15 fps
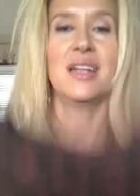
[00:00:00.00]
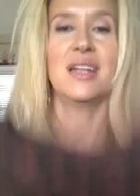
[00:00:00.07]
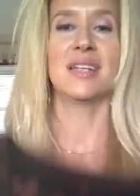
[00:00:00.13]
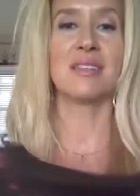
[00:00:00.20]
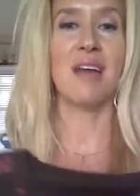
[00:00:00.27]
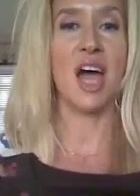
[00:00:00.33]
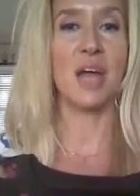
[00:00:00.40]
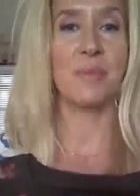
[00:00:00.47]
And
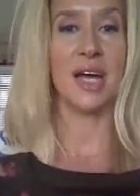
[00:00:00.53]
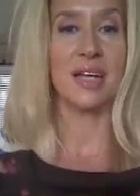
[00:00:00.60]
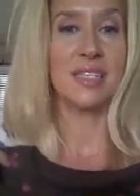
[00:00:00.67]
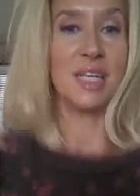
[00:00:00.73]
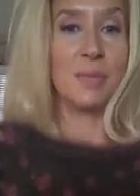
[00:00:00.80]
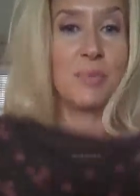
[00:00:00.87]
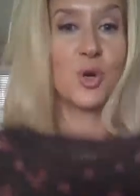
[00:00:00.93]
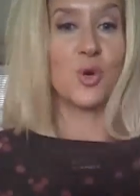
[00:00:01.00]
it's not my
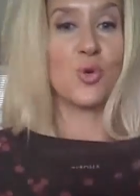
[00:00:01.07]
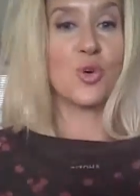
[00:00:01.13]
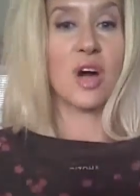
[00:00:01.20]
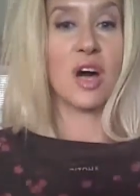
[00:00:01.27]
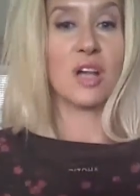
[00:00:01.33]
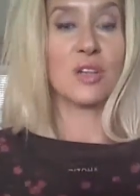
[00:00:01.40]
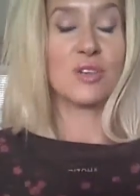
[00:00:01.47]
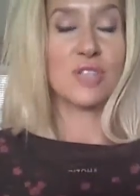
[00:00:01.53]
typical
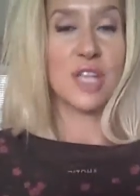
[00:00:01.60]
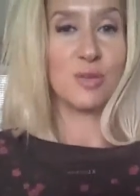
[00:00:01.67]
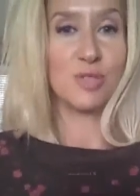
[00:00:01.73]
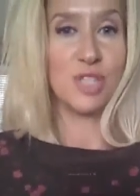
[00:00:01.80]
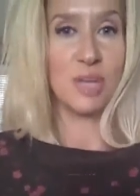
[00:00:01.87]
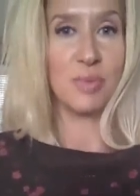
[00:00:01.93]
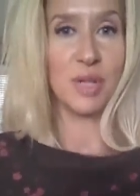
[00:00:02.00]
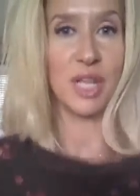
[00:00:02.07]
colors. I
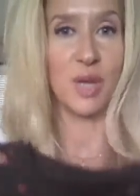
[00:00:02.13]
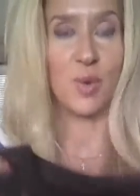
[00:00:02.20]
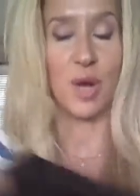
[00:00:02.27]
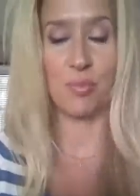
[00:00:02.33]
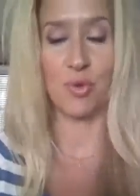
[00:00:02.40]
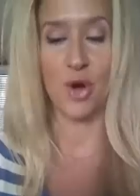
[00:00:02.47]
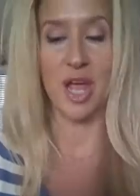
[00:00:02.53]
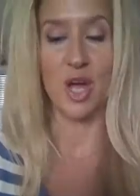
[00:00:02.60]
don't typically
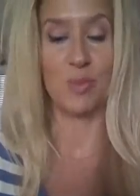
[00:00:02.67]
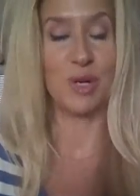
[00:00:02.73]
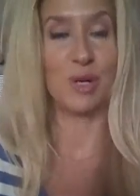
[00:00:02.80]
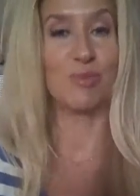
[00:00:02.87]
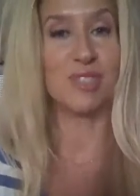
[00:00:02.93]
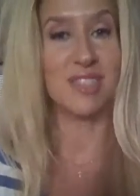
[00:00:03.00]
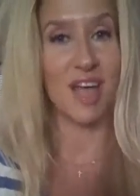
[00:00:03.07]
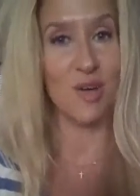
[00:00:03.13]
wear brown, but
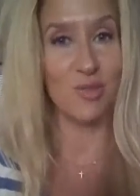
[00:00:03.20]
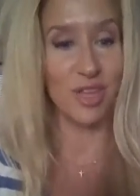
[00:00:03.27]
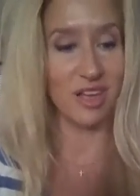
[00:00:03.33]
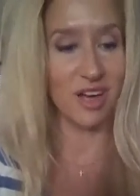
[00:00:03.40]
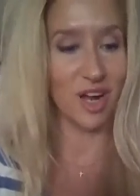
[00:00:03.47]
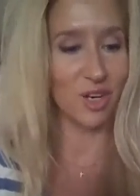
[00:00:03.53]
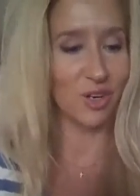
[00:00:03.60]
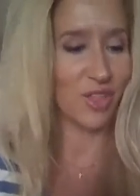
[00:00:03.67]
it was the
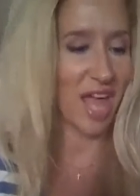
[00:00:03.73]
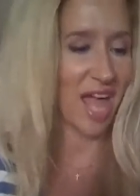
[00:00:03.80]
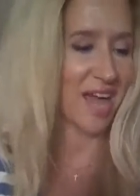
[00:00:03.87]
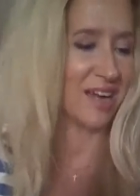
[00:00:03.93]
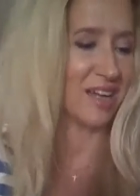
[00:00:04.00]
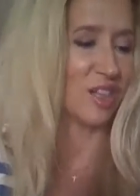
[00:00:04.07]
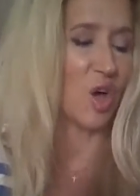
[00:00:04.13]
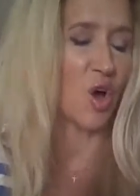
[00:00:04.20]
only color they
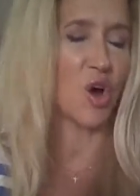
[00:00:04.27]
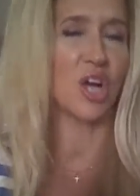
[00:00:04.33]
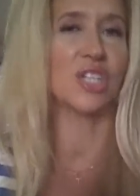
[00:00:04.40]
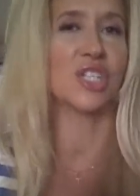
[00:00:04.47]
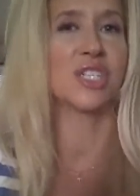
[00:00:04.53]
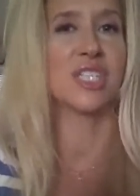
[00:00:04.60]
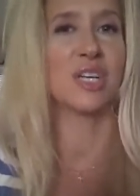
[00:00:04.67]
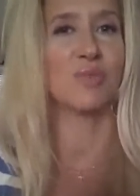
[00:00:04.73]
had in a
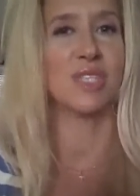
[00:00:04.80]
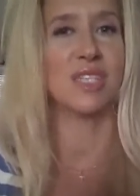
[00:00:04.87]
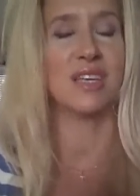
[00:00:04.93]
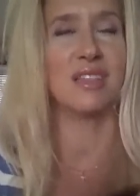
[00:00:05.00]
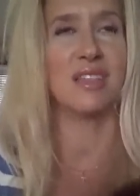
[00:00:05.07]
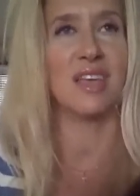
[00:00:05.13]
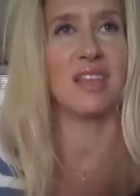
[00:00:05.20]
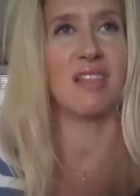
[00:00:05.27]
large because it was
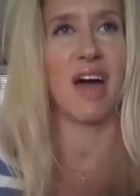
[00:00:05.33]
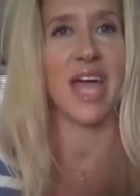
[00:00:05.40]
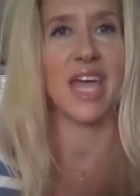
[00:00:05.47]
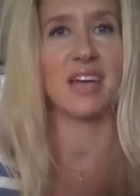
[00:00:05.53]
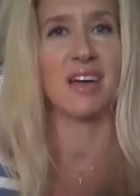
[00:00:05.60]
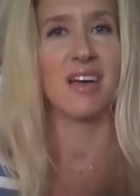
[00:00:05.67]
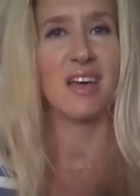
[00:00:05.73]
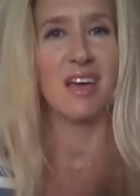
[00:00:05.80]
in the,
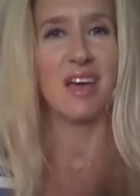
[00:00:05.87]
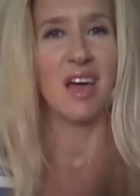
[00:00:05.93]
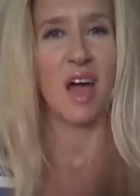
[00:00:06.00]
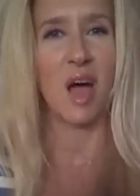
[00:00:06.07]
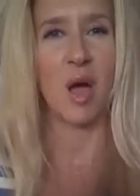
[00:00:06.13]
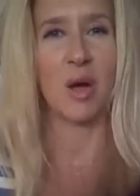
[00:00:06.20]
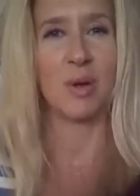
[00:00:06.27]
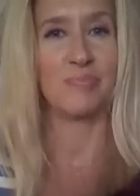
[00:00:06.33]
like,
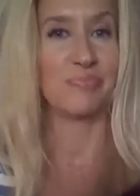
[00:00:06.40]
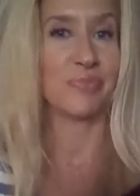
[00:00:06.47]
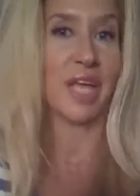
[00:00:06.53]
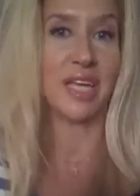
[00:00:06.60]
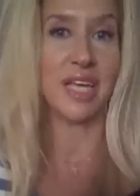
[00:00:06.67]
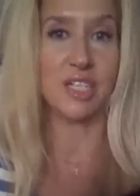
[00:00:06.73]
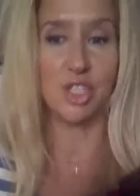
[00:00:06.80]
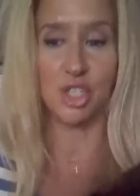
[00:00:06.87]
um,
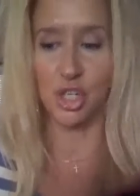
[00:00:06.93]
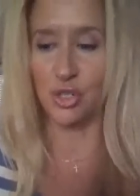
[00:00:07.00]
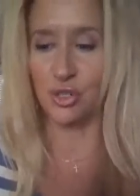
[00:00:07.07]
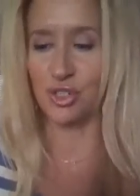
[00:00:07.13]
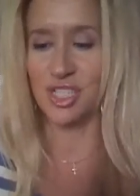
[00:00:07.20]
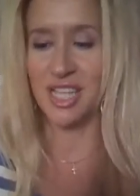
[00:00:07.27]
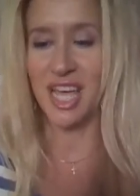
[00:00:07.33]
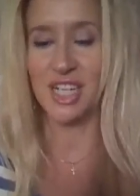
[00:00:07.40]
I guess
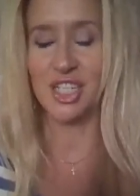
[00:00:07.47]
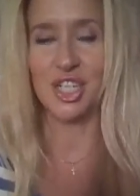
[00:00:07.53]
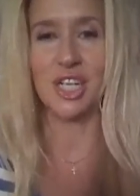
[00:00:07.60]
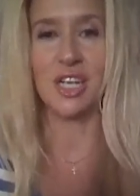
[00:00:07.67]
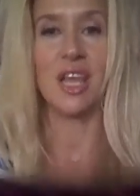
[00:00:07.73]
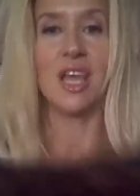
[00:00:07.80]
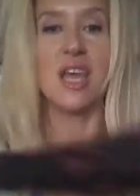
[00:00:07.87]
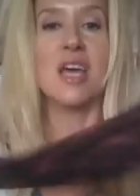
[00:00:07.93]
junior
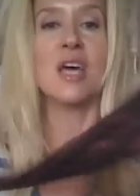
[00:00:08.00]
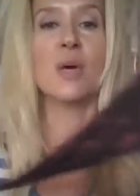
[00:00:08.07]
section.